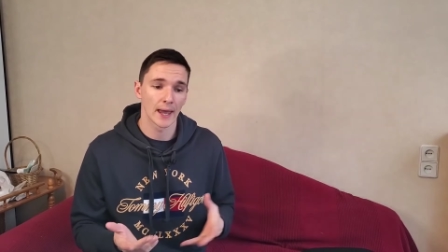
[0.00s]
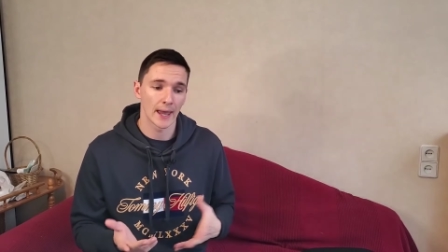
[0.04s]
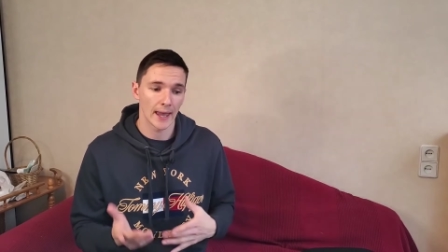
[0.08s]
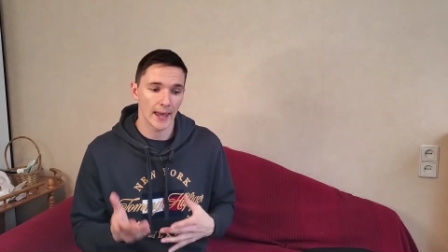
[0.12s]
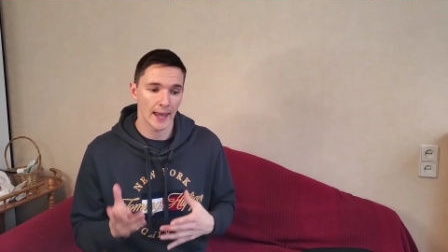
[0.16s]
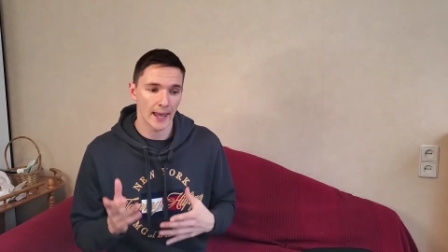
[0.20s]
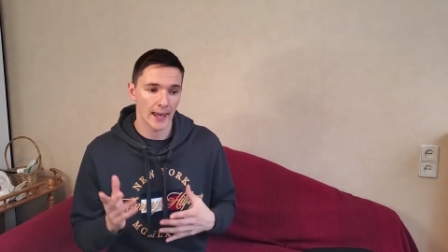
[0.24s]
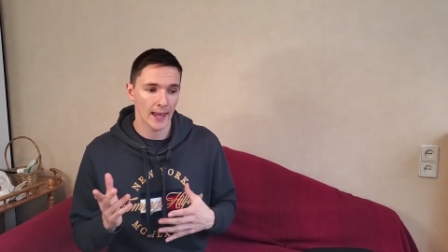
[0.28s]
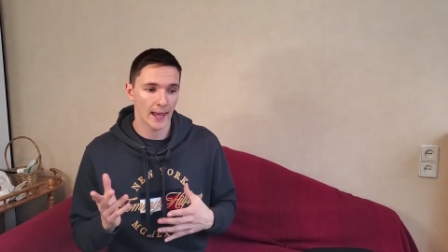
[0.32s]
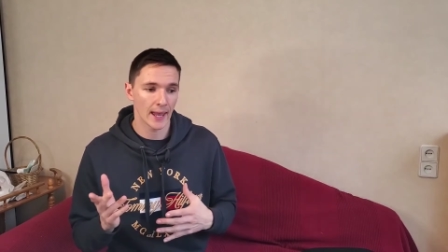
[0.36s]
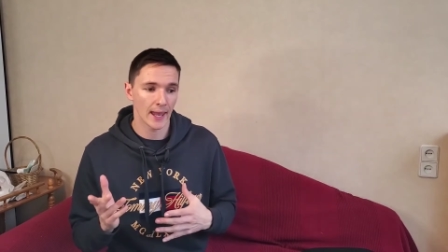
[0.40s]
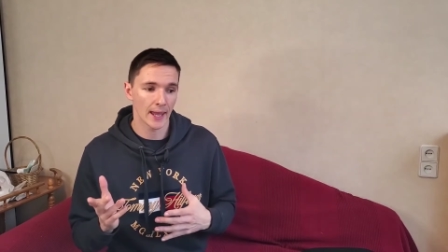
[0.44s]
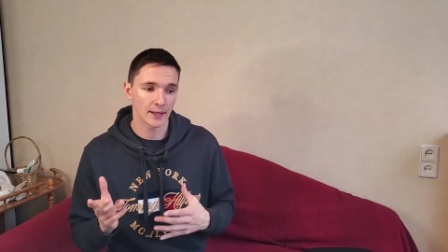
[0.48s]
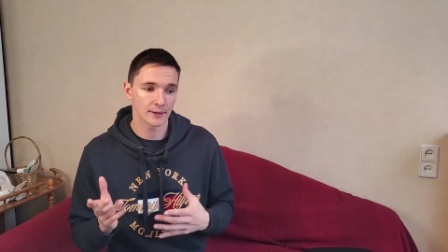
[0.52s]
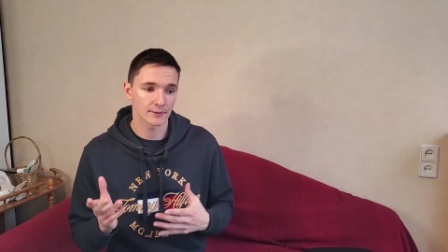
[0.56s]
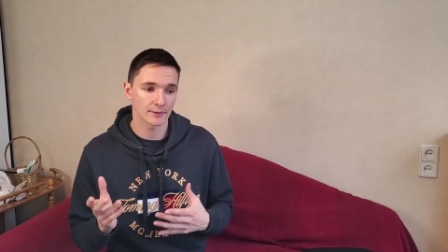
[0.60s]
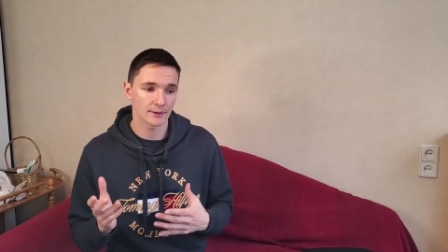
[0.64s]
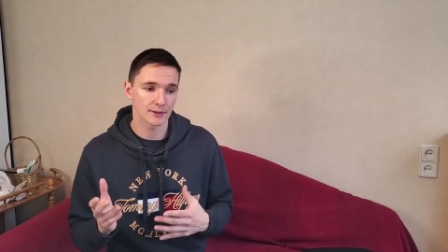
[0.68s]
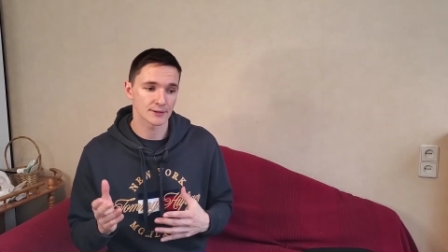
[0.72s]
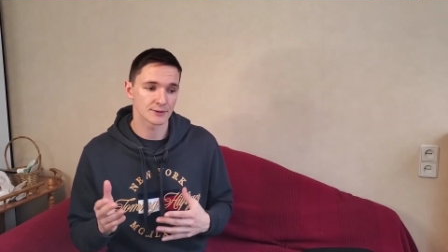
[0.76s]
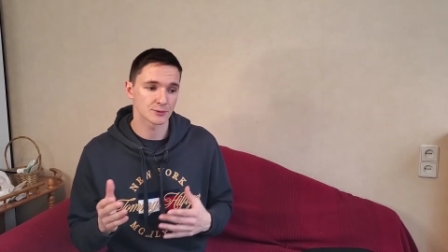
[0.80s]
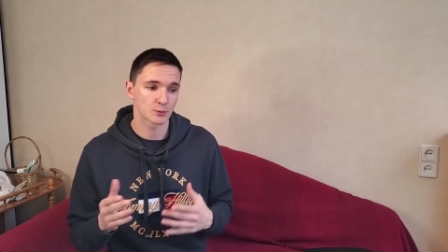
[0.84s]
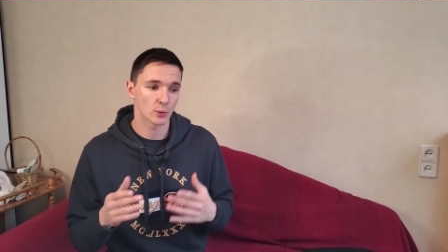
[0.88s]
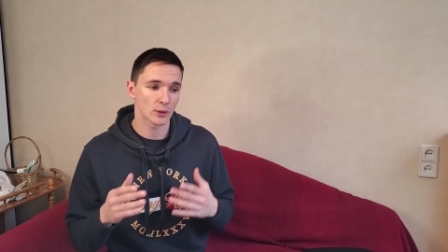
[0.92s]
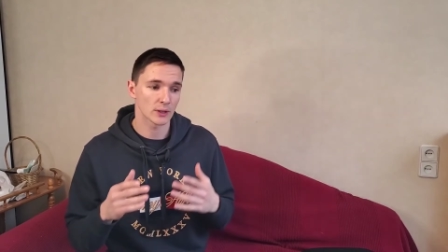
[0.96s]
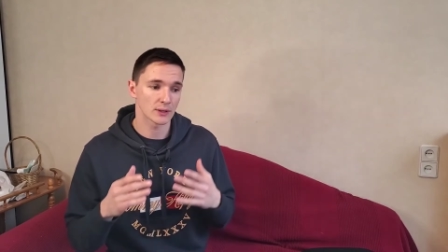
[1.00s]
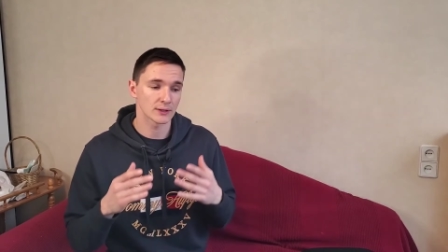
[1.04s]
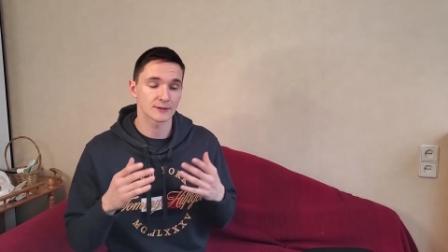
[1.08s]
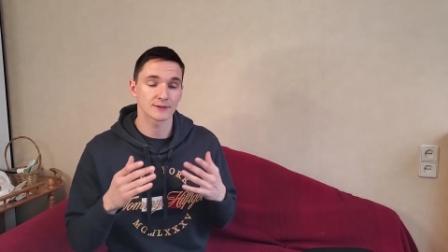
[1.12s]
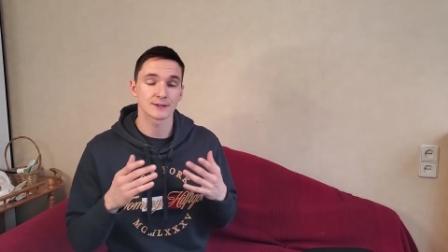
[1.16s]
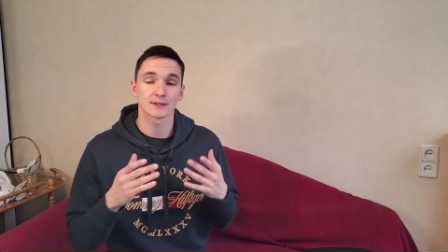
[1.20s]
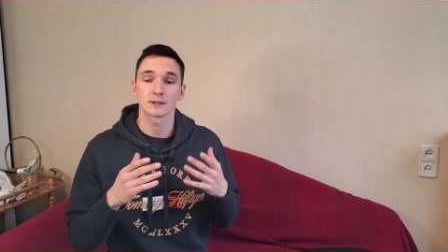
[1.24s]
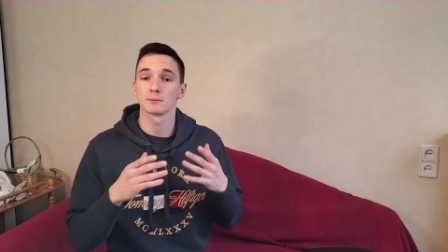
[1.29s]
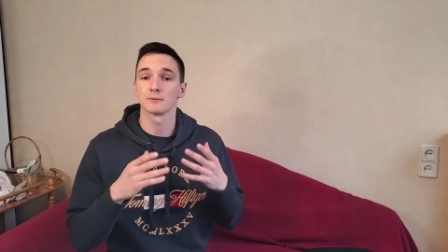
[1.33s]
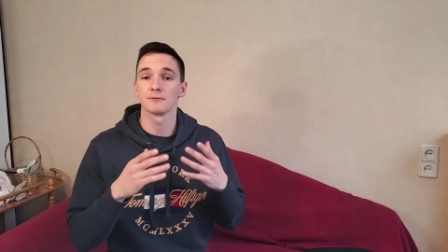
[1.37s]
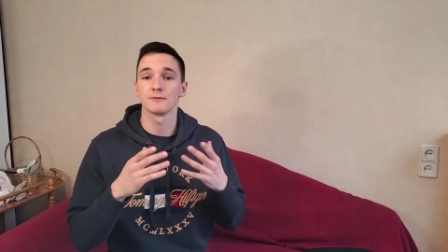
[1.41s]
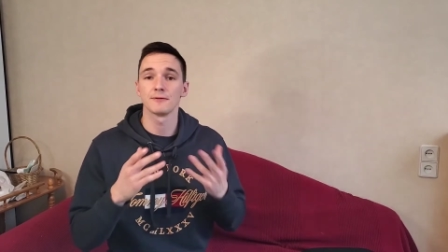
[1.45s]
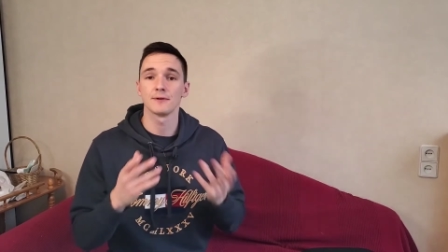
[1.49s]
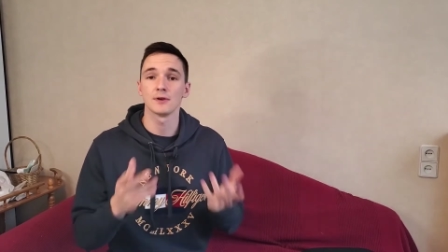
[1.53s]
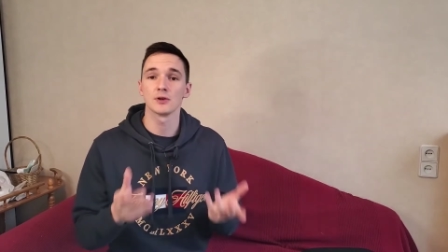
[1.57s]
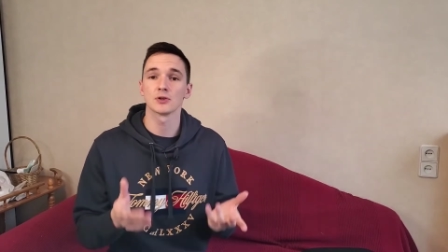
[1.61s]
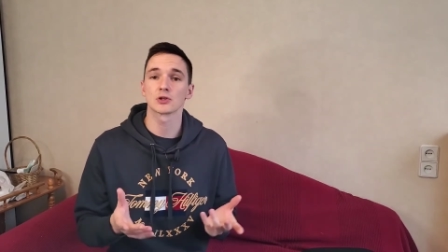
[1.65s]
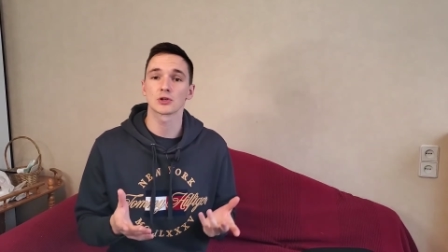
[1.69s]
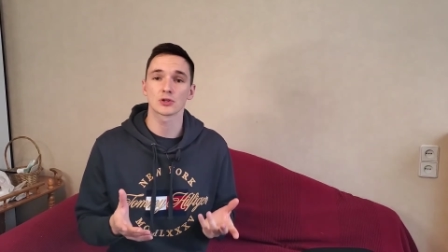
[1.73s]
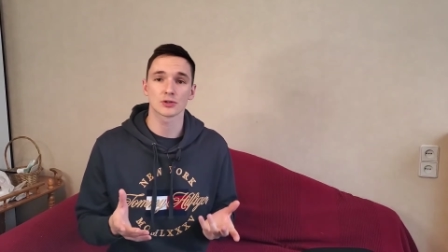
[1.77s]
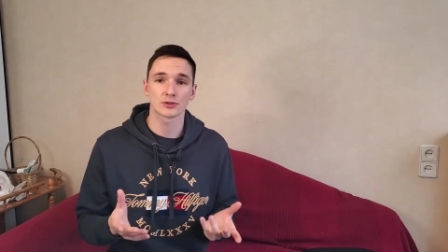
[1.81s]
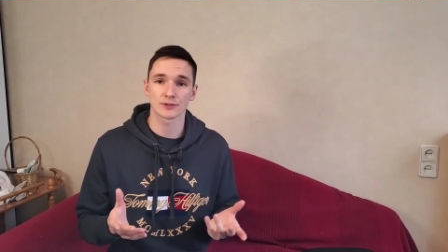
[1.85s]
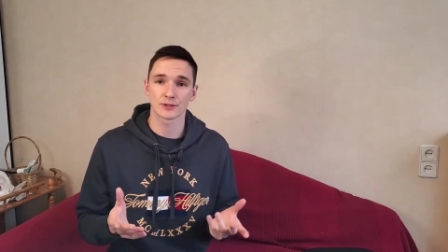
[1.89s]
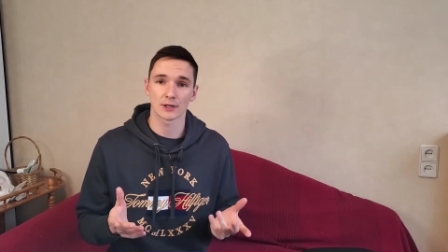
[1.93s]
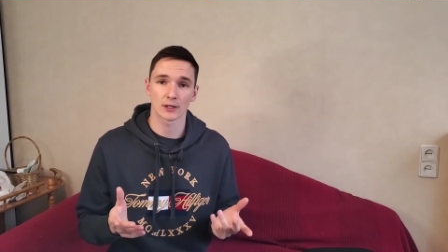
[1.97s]
and as well as some
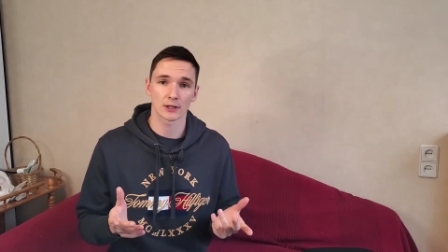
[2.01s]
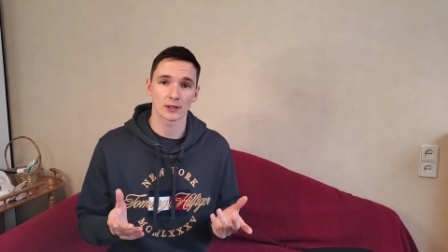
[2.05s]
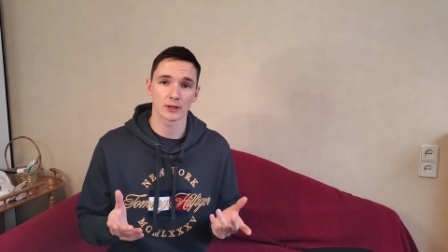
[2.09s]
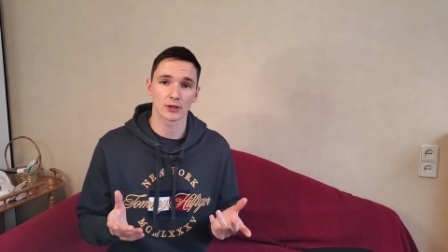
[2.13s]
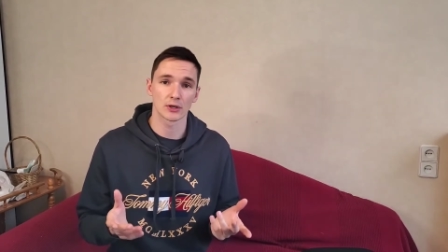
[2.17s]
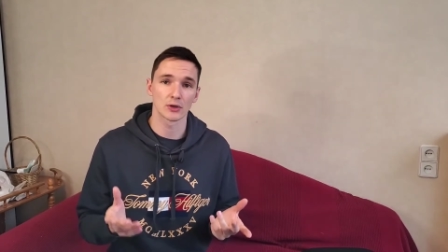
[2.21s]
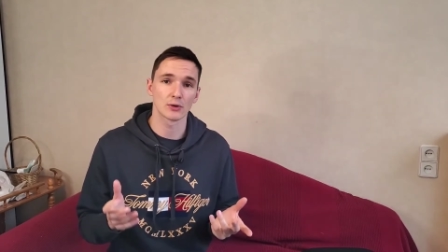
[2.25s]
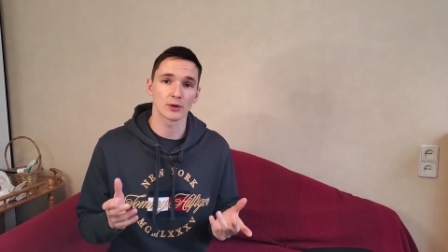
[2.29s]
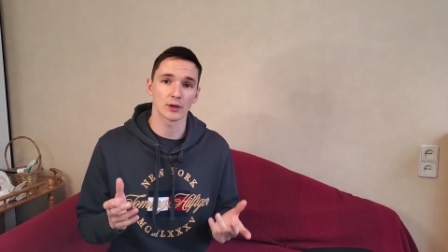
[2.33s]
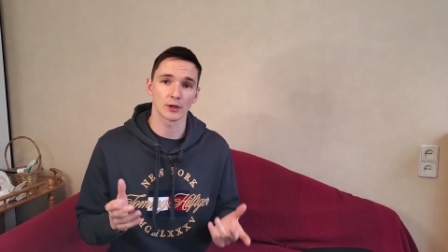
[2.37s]
features that you